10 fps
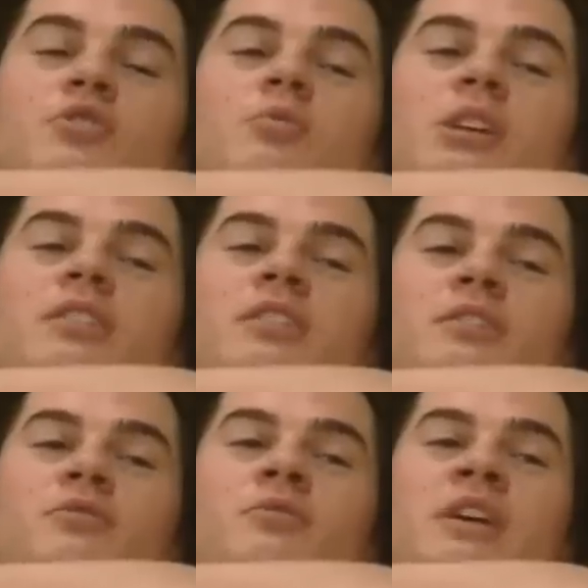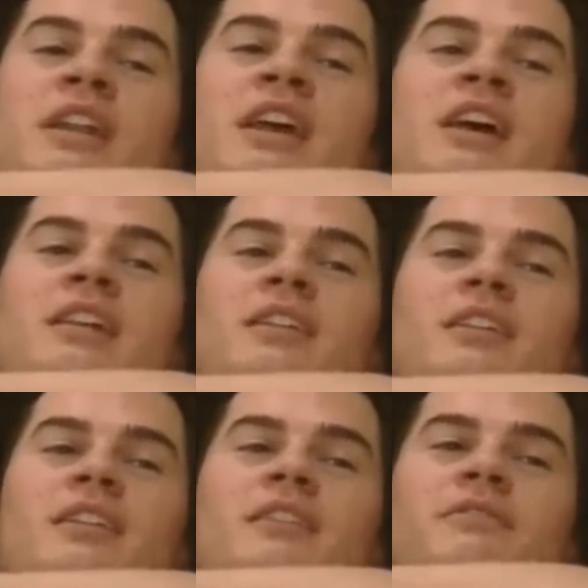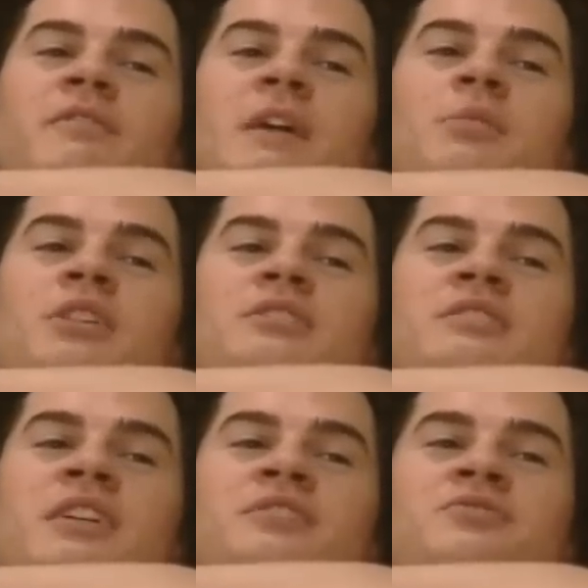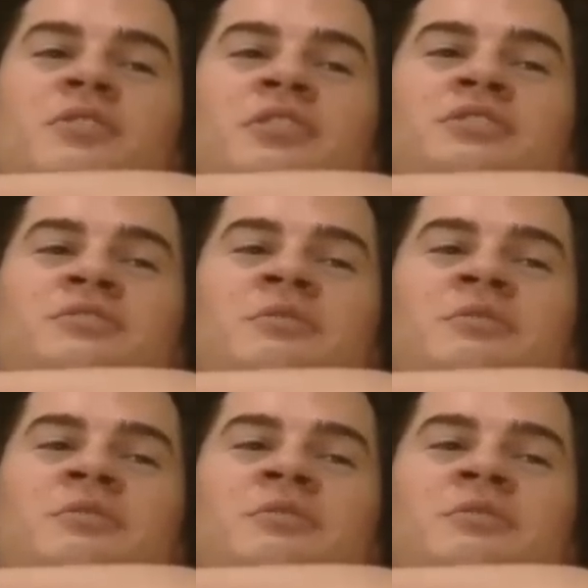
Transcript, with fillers: You're wrinkling through that hat. Fabric is not as strong